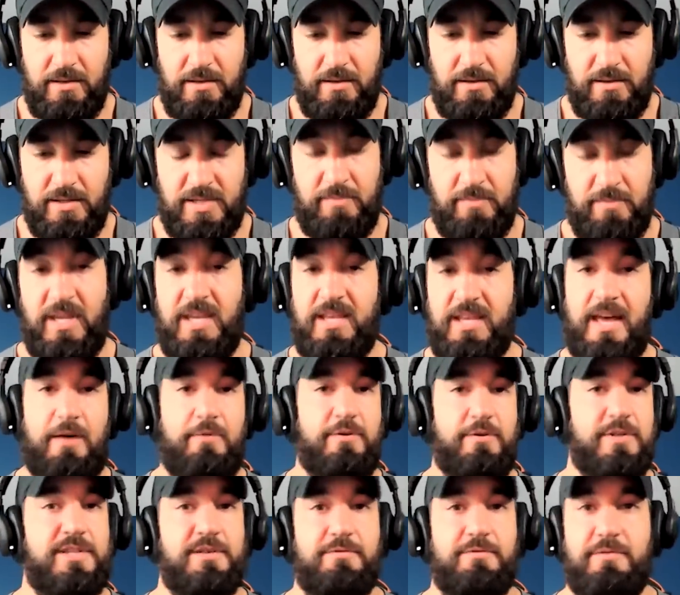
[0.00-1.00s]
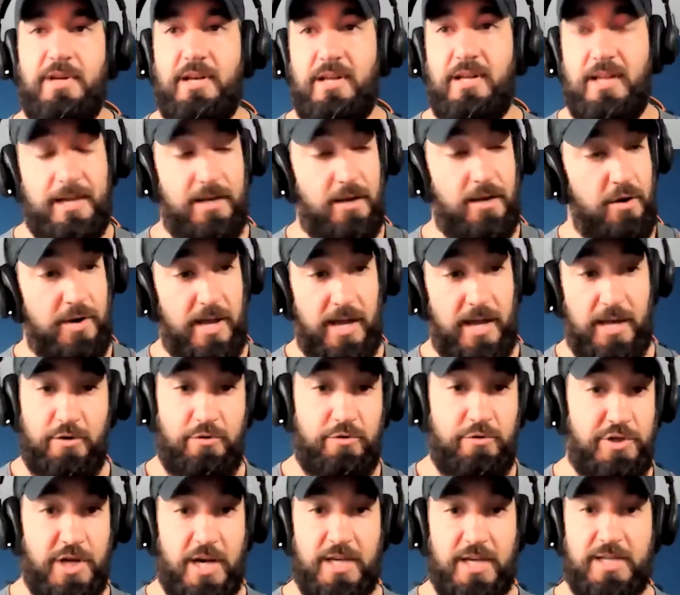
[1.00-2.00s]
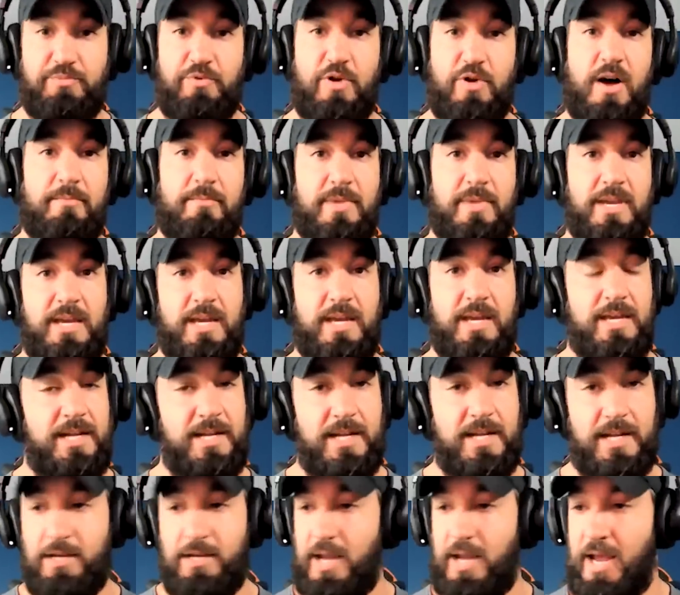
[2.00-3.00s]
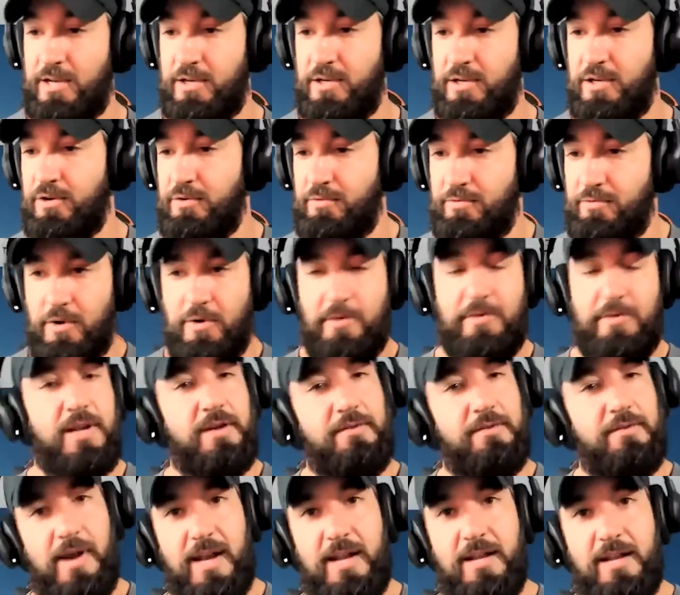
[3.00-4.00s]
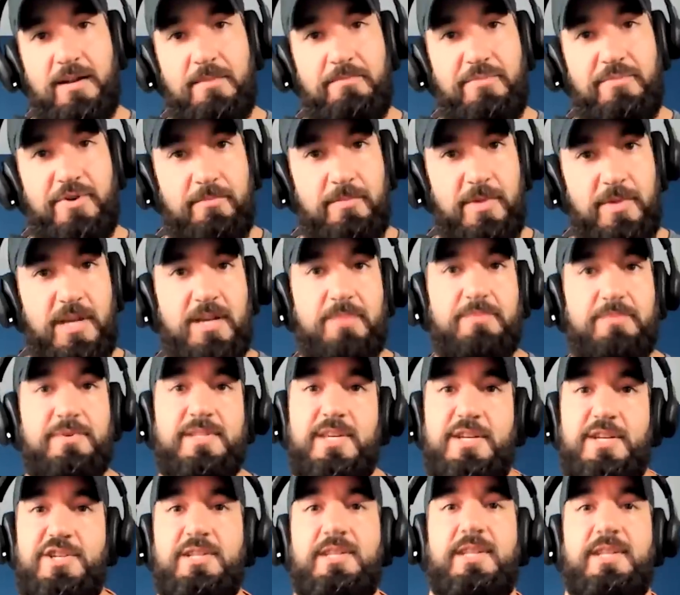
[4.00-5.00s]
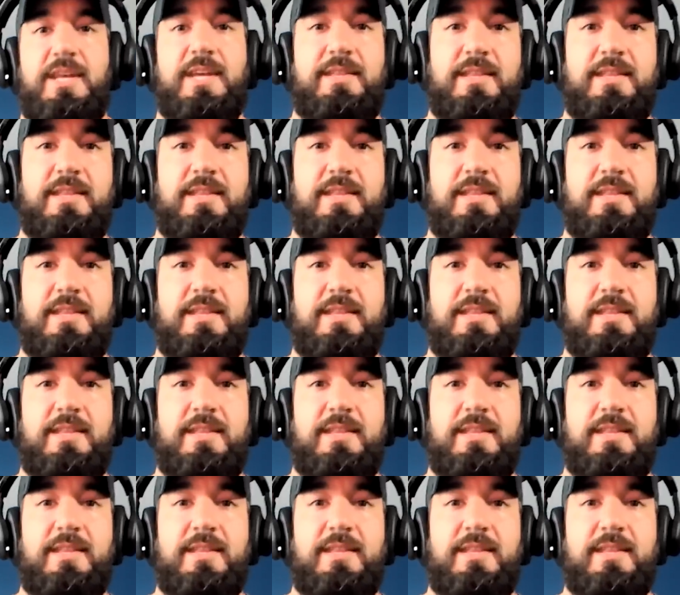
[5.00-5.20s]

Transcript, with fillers: to me that was surreal like okay you just brought me in and and you're already ready to put me in a position like